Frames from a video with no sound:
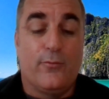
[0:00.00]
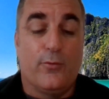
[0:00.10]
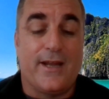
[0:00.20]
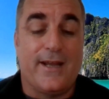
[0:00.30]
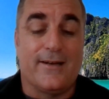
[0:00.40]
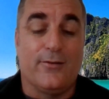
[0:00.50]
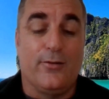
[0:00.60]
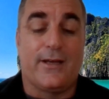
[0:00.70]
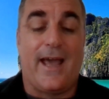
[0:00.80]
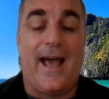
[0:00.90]
We're taking a
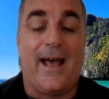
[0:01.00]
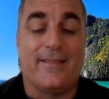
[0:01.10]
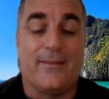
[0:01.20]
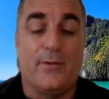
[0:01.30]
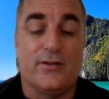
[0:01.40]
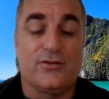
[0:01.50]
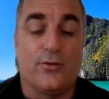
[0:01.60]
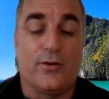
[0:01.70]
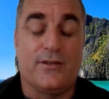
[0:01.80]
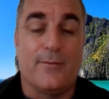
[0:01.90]
look at the
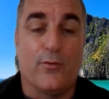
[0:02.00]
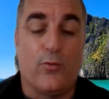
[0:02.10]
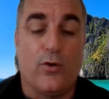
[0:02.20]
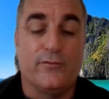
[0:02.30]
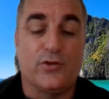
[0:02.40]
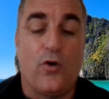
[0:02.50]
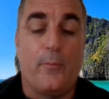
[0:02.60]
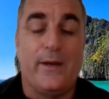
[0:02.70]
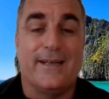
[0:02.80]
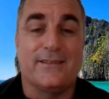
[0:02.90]
Minnesota Timberwolves
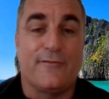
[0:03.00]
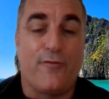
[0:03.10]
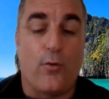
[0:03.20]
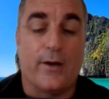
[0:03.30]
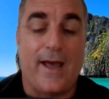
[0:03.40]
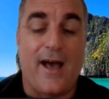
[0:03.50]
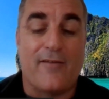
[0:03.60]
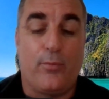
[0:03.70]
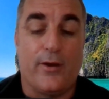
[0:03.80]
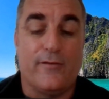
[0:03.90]
opening as a
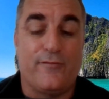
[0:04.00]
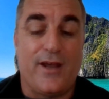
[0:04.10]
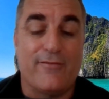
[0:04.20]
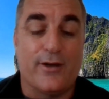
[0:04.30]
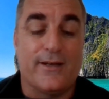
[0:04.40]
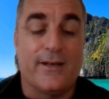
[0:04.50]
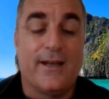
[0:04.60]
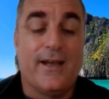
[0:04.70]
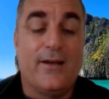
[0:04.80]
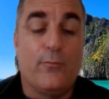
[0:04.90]
4.5-point favorite,
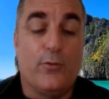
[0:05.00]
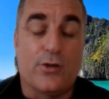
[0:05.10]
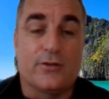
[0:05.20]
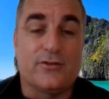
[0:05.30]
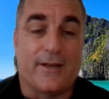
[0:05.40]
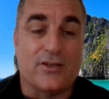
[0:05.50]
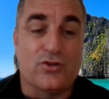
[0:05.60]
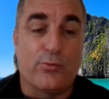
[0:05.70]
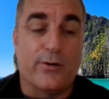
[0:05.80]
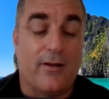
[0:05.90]
which looks like a
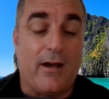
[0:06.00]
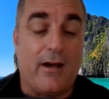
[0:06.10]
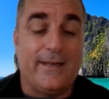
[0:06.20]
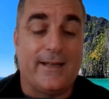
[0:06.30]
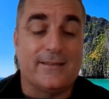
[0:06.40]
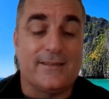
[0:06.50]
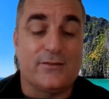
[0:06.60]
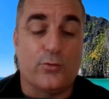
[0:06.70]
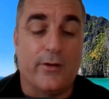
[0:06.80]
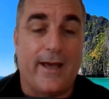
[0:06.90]
short line against
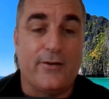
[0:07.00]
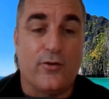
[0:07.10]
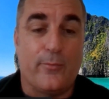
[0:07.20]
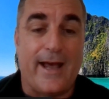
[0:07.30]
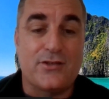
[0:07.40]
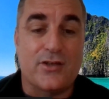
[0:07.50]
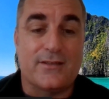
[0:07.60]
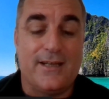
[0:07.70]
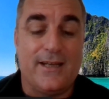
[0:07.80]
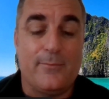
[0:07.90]
this Orlando Magic
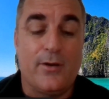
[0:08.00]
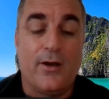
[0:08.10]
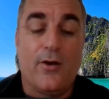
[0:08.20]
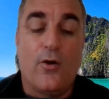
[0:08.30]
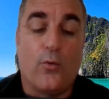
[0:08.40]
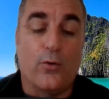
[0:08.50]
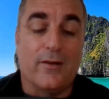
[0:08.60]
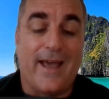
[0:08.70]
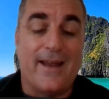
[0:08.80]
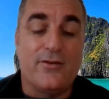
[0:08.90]
team.
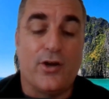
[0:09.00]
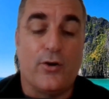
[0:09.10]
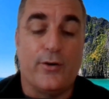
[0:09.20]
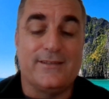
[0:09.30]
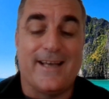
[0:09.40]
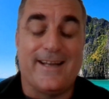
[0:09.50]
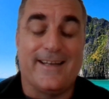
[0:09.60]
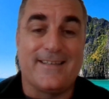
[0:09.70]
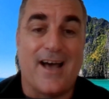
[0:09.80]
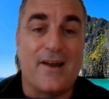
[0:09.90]
Orlando is
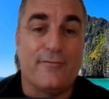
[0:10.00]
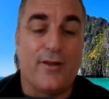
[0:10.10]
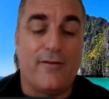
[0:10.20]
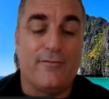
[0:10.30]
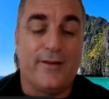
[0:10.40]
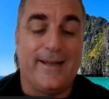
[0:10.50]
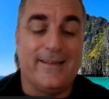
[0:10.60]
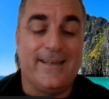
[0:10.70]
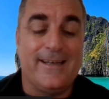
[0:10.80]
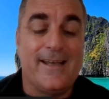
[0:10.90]
getting a ton of love
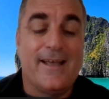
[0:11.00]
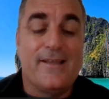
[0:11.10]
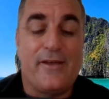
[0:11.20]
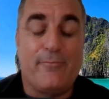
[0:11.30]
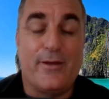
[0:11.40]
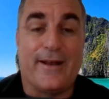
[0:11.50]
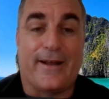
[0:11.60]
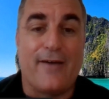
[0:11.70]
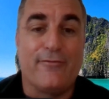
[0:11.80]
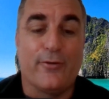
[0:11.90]
lately. They've been a
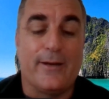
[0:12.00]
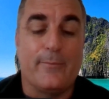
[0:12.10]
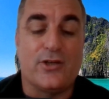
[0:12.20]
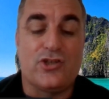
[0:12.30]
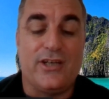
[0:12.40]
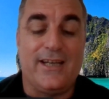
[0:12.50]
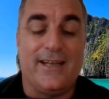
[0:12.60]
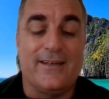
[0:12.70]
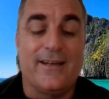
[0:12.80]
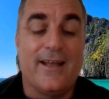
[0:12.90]
covering
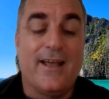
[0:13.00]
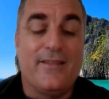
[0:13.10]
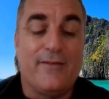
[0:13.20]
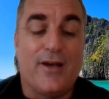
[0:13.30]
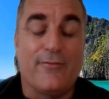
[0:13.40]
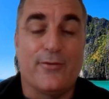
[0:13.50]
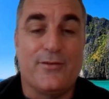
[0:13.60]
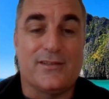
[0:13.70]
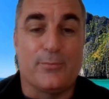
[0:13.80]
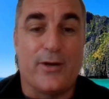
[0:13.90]
machine. They've covered
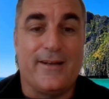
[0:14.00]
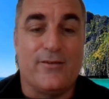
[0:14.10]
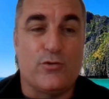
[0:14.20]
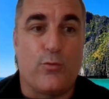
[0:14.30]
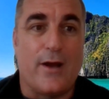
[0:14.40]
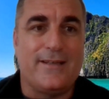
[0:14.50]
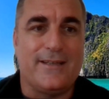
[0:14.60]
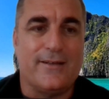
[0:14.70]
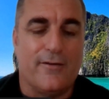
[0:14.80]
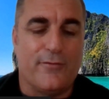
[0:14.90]
the spread in
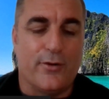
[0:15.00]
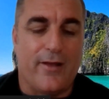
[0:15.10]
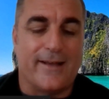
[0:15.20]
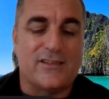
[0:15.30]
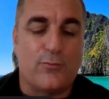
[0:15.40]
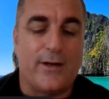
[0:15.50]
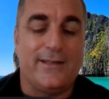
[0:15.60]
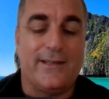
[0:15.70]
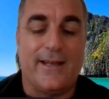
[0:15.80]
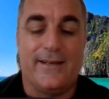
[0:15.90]
20 of their last
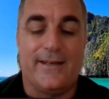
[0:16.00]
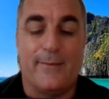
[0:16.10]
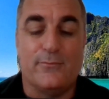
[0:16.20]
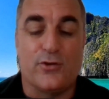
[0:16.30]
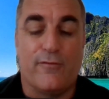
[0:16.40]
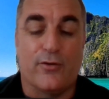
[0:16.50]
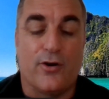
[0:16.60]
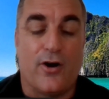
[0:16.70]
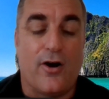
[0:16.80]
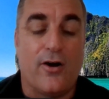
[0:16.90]
28 games
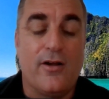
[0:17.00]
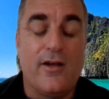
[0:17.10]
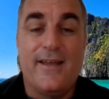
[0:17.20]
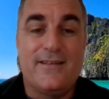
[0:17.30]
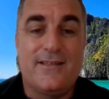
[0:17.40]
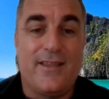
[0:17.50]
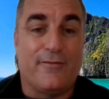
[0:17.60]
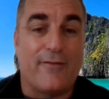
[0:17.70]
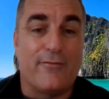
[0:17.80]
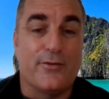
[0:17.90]
overall.
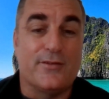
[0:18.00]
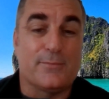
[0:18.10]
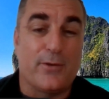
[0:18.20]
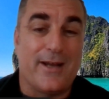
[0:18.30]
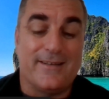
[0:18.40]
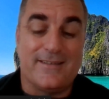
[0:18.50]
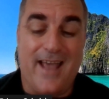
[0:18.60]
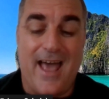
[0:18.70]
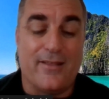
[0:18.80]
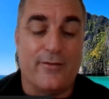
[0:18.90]
They've covered the spread in
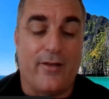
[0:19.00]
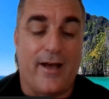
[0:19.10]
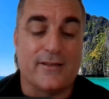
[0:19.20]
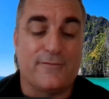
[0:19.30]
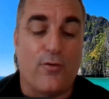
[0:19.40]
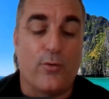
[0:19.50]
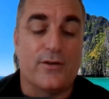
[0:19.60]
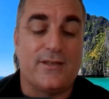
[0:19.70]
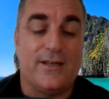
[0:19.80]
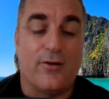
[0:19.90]
10 of their last
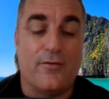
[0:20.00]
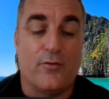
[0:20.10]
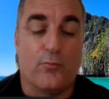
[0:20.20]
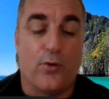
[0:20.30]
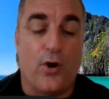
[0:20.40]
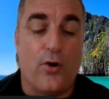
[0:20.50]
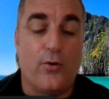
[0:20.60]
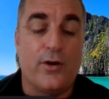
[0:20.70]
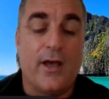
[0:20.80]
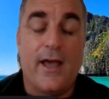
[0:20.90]
14 on the
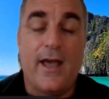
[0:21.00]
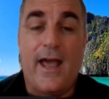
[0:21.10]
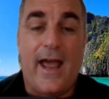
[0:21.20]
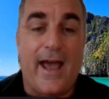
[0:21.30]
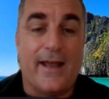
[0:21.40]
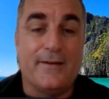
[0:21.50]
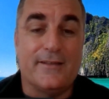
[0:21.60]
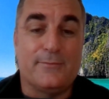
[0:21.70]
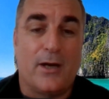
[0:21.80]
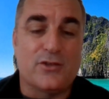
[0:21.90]
road. And
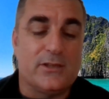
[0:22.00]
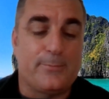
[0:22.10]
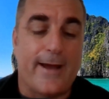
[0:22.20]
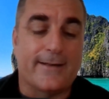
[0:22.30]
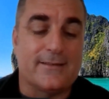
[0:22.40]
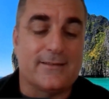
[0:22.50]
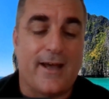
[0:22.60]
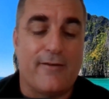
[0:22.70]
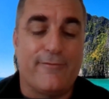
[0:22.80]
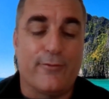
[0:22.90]
as much respect as I
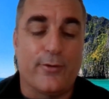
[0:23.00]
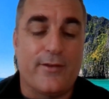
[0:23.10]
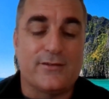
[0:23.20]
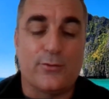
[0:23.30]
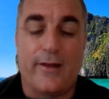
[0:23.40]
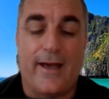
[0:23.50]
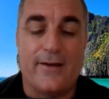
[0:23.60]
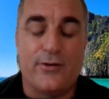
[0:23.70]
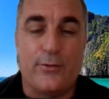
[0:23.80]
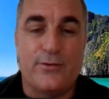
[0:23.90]
have for this
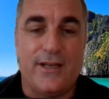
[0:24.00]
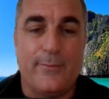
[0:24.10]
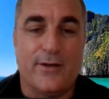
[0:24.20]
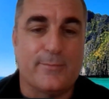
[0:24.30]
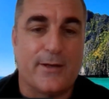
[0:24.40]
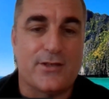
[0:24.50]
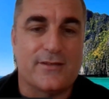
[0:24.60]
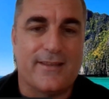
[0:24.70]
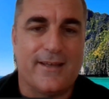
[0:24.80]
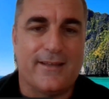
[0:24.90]
Orlando team, and as much
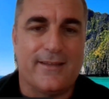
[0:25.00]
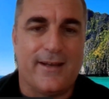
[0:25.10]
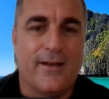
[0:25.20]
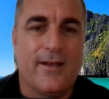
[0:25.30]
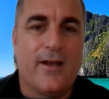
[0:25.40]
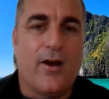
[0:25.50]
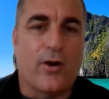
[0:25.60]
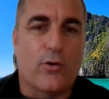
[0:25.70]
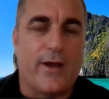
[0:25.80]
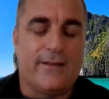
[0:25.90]
as I think they
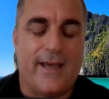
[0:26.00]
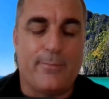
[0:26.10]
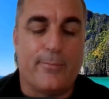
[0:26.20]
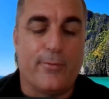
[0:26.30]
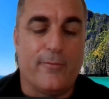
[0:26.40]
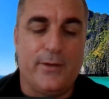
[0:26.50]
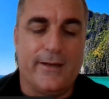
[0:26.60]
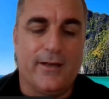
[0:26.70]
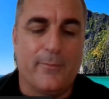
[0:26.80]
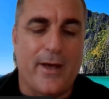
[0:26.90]
are quite capable of
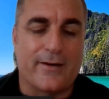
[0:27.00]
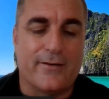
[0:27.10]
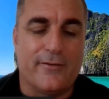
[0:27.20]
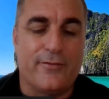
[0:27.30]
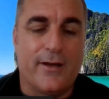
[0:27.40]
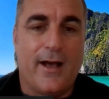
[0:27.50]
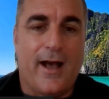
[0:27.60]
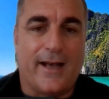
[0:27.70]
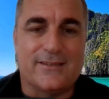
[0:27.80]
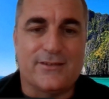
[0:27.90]
being competitive,
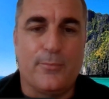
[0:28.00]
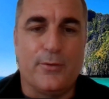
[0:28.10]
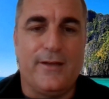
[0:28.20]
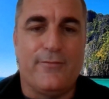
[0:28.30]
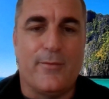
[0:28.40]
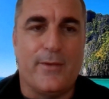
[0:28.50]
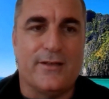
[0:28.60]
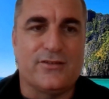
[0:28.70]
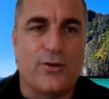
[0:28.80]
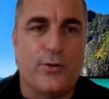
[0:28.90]
I still believe that
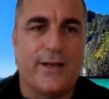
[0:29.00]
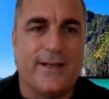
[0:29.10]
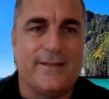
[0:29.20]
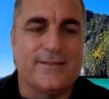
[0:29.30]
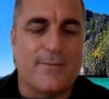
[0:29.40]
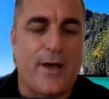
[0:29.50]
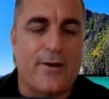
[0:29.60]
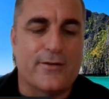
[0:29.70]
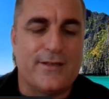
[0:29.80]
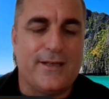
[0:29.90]
Minnesota is the
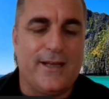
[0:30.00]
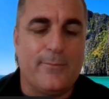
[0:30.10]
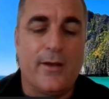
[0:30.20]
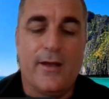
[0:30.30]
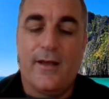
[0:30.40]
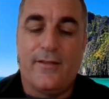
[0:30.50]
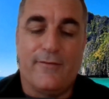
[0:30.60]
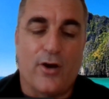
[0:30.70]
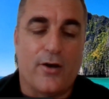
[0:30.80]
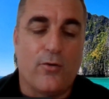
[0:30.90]
better team.
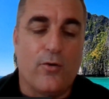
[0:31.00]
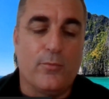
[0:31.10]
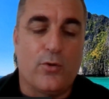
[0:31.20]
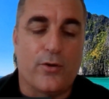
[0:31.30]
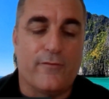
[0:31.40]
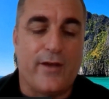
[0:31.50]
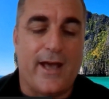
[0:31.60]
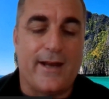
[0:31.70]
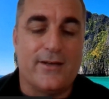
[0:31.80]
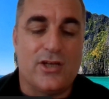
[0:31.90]
They've got home court
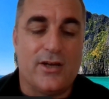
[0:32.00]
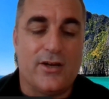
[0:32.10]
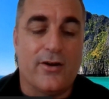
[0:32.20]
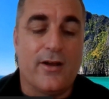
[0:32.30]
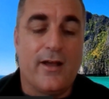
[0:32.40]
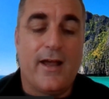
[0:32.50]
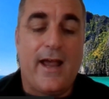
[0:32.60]
advantage here.